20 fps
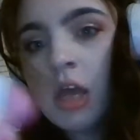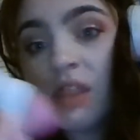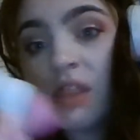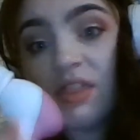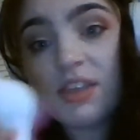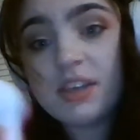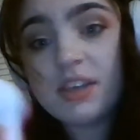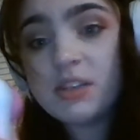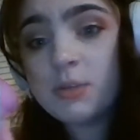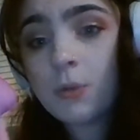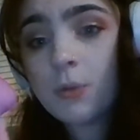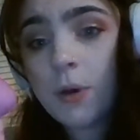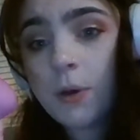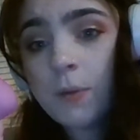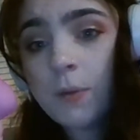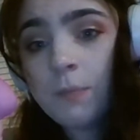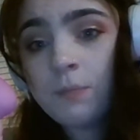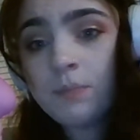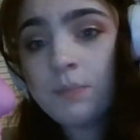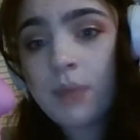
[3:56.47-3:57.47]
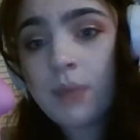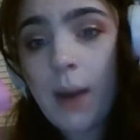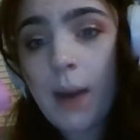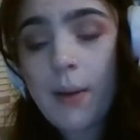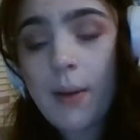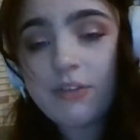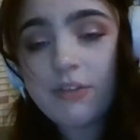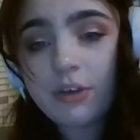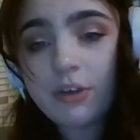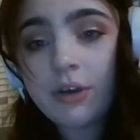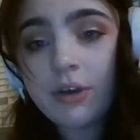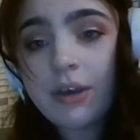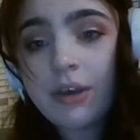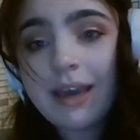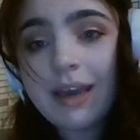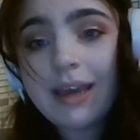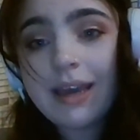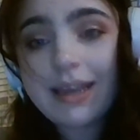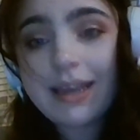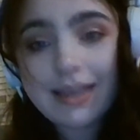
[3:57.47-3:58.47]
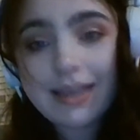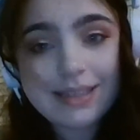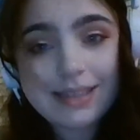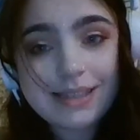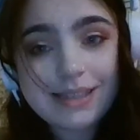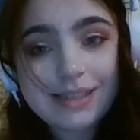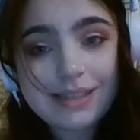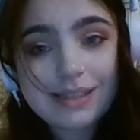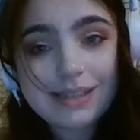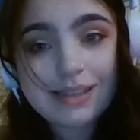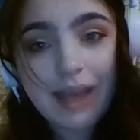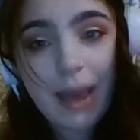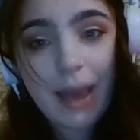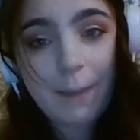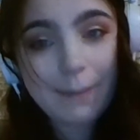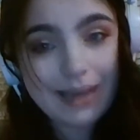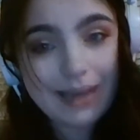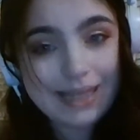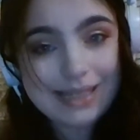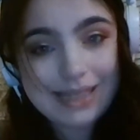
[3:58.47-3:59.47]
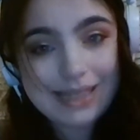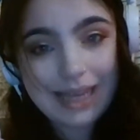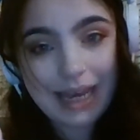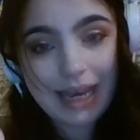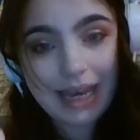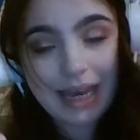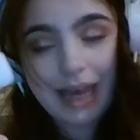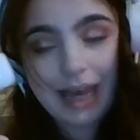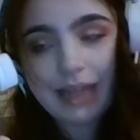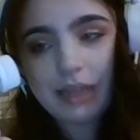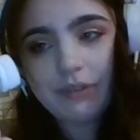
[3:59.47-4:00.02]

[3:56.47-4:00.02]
This one, however, is amazing. I love